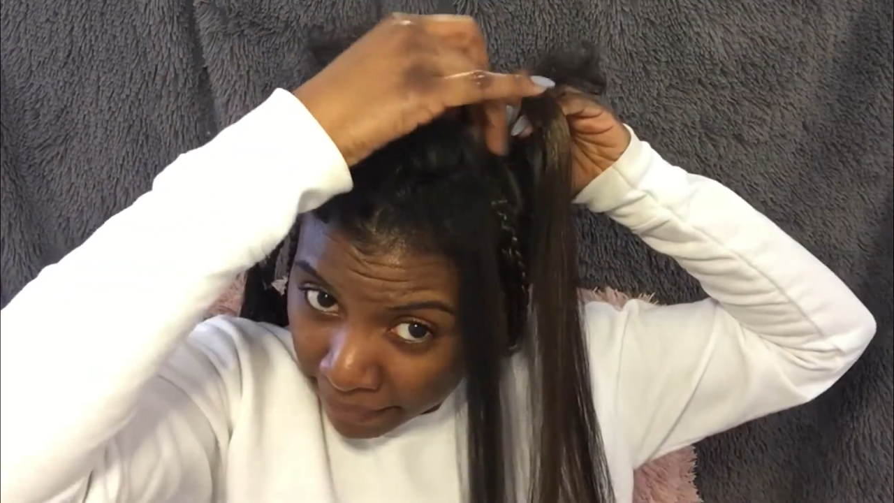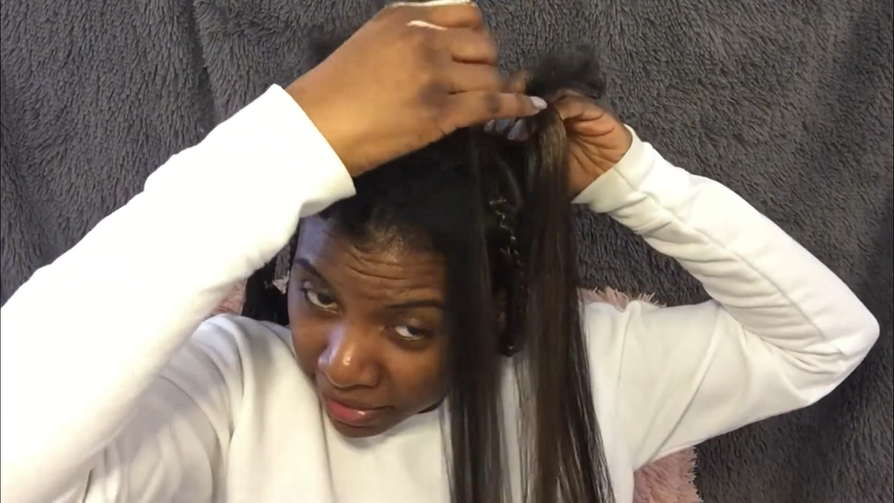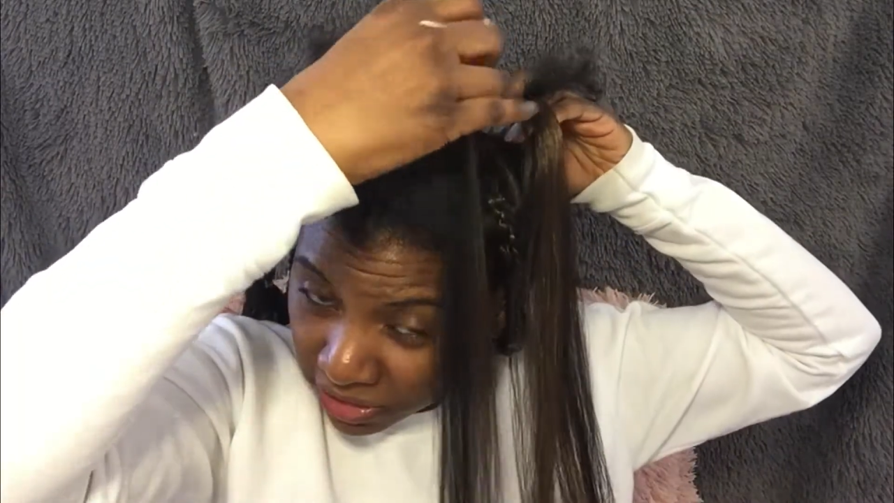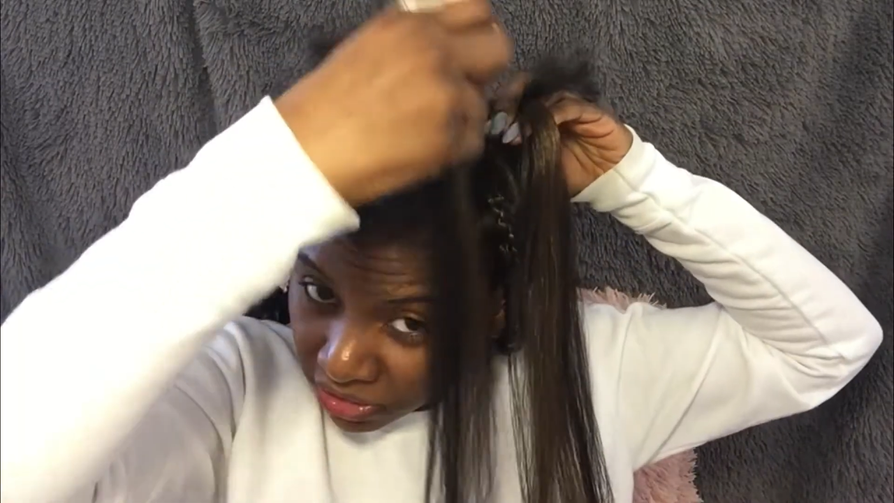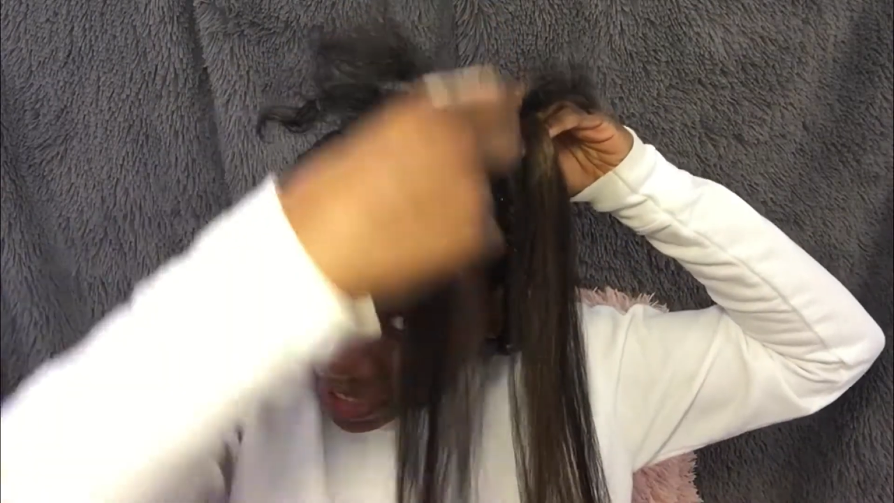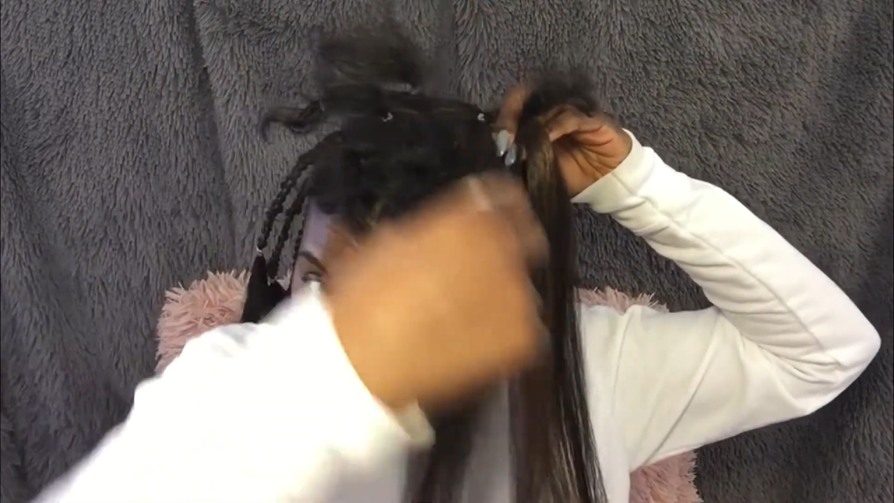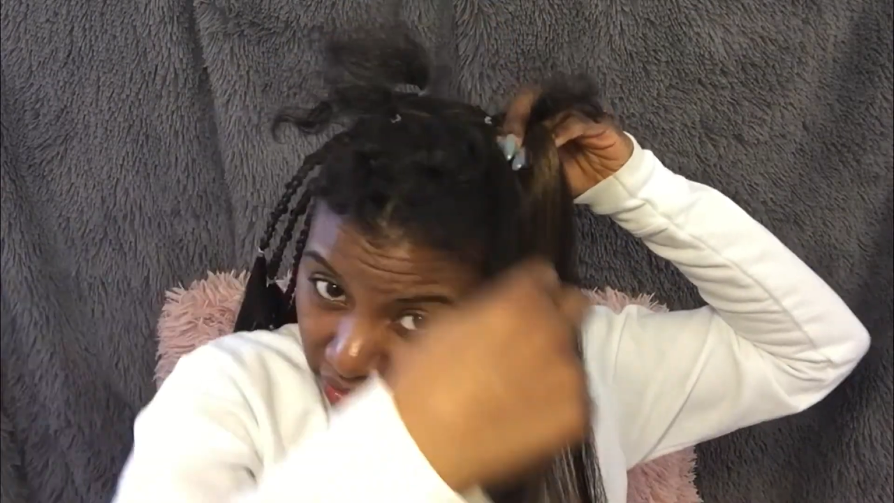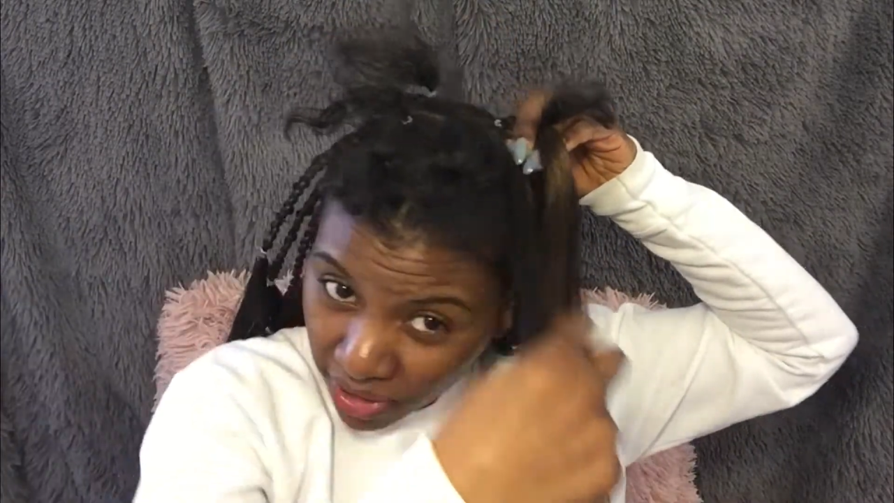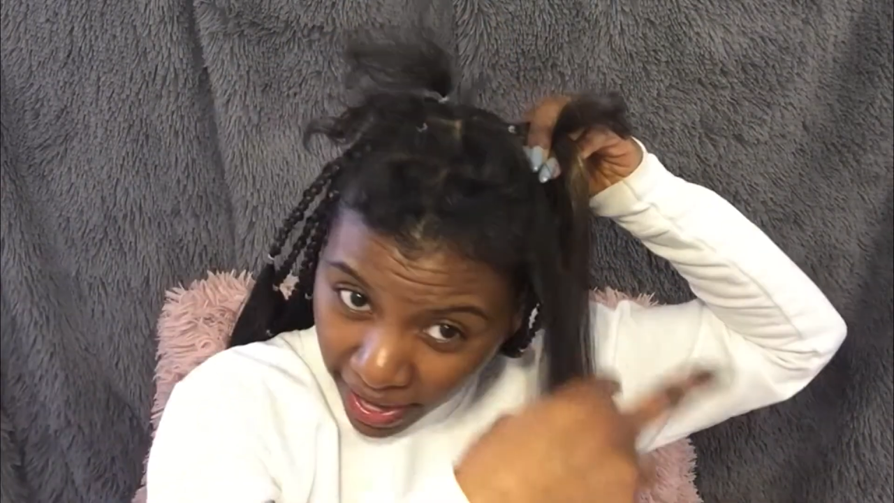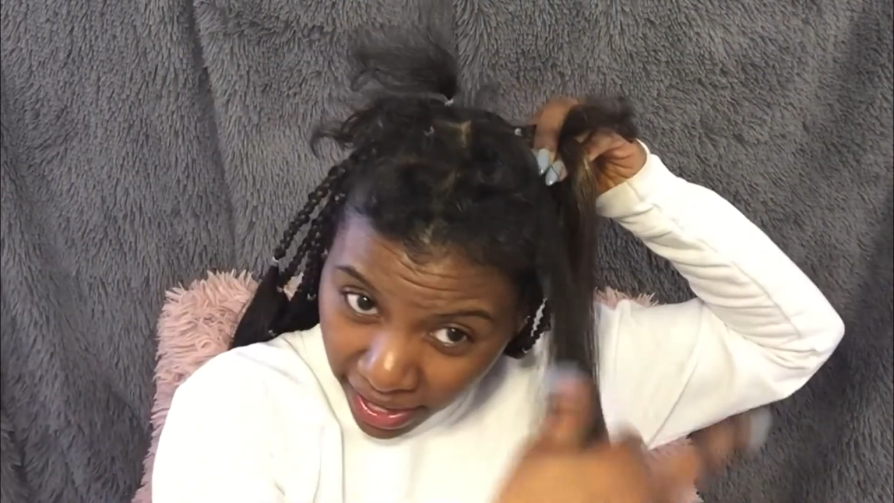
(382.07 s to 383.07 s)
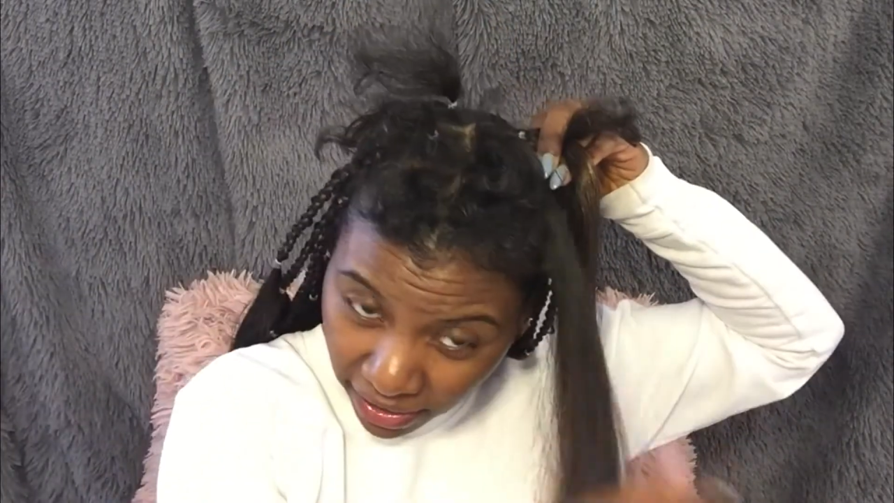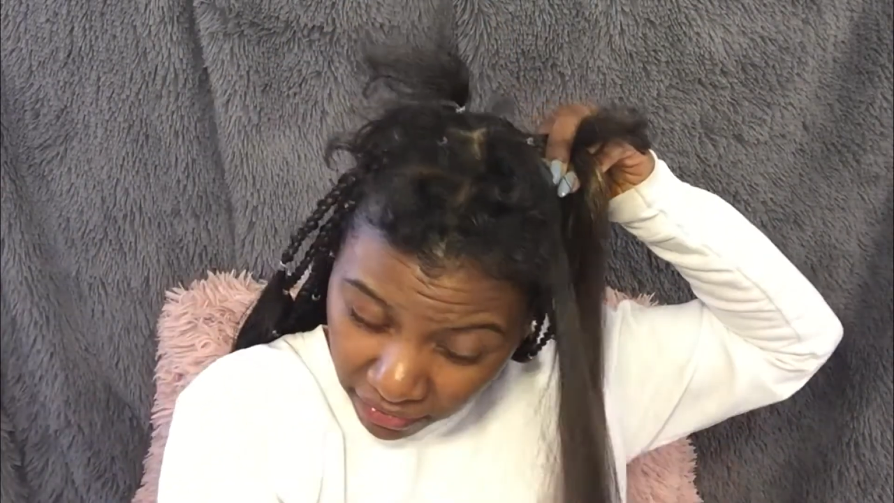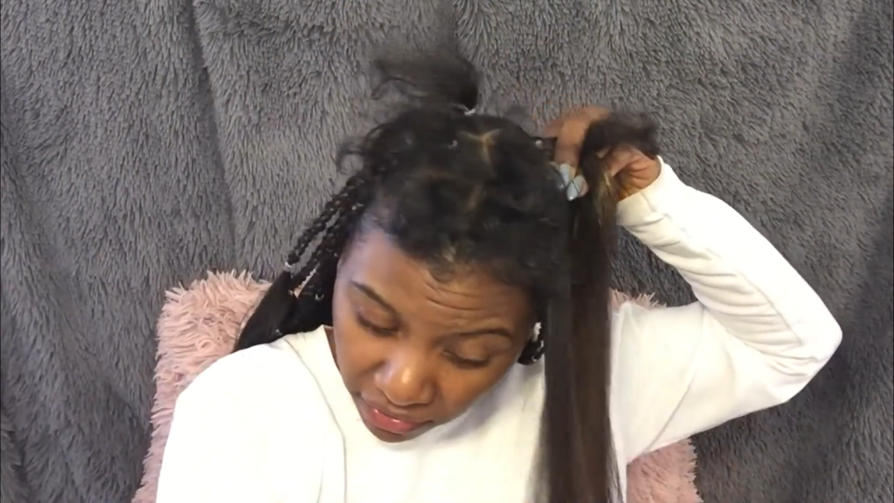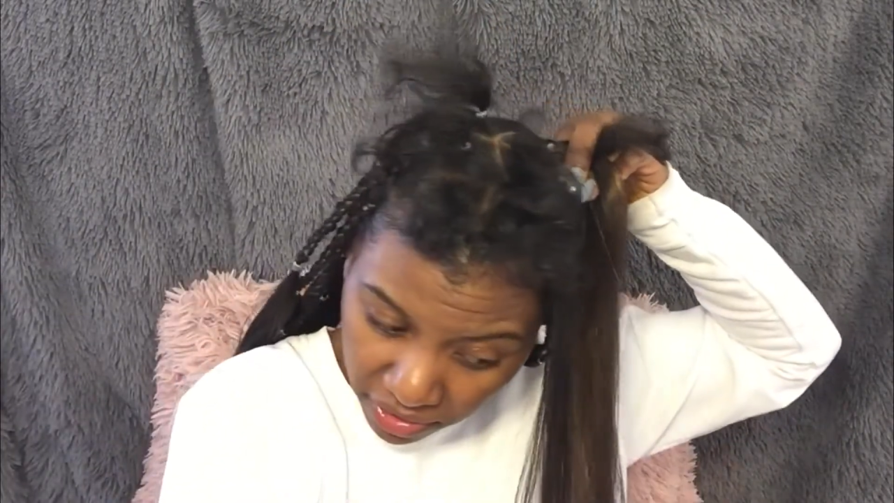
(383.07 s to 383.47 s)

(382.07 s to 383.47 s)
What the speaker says: So now you have